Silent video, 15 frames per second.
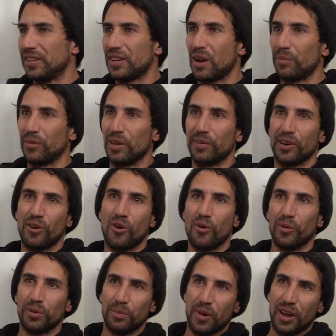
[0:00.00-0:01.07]
I'm living at
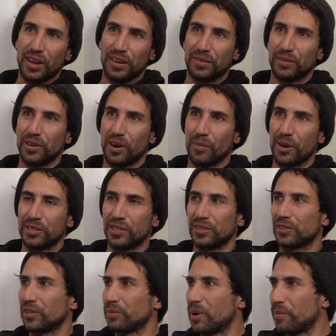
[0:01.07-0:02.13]
home with my
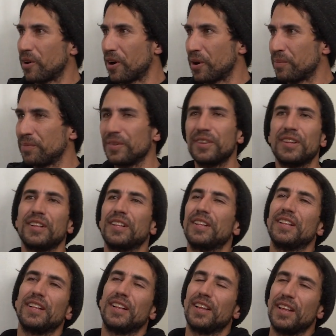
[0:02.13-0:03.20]
sister and my mom,
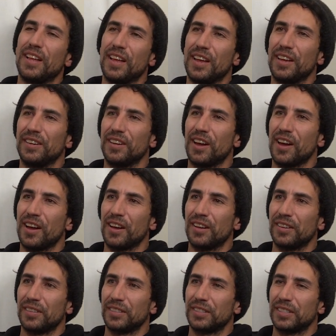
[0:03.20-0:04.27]
and
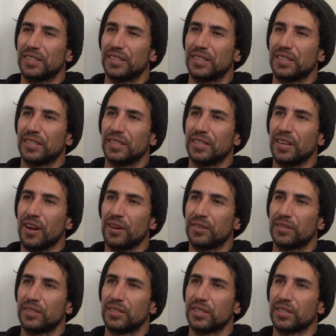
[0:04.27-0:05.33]
it
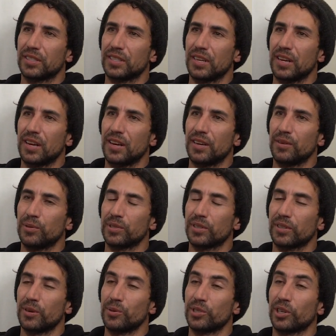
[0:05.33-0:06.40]

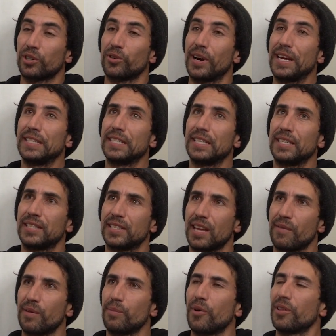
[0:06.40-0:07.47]
was a crazy
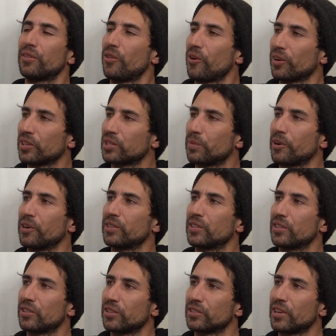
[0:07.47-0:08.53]
7-month long experience
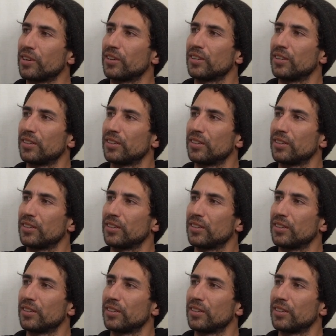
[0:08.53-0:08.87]
that just ended.